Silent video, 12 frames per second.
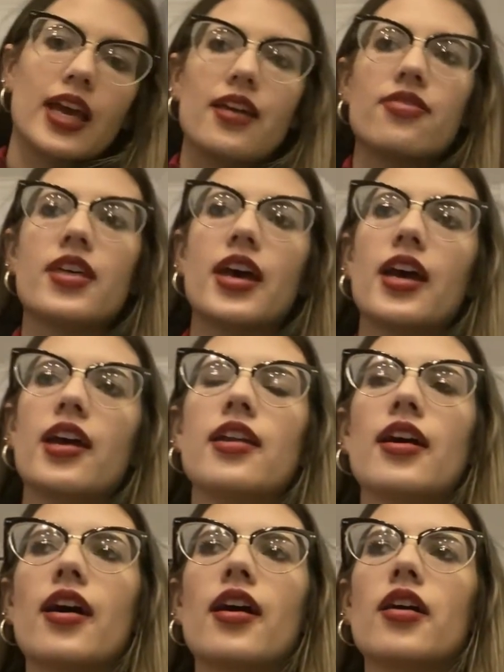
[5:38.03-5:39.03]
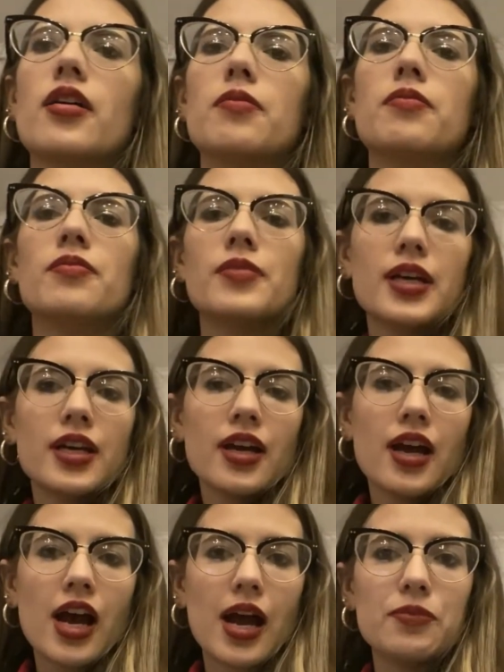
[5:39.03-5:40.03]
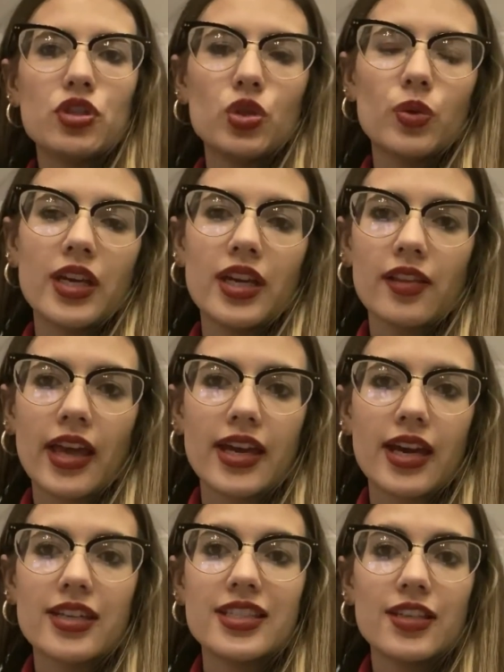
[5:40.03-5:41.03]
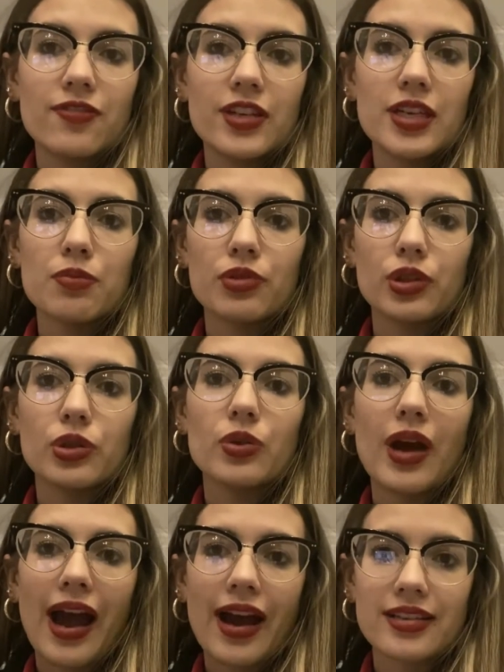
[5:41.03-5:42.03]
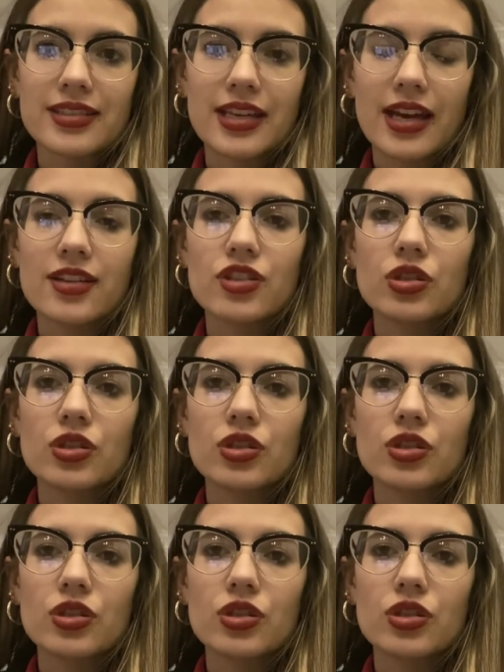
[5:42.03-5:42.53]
And then um, I'm doing like a Tiffany blue accent.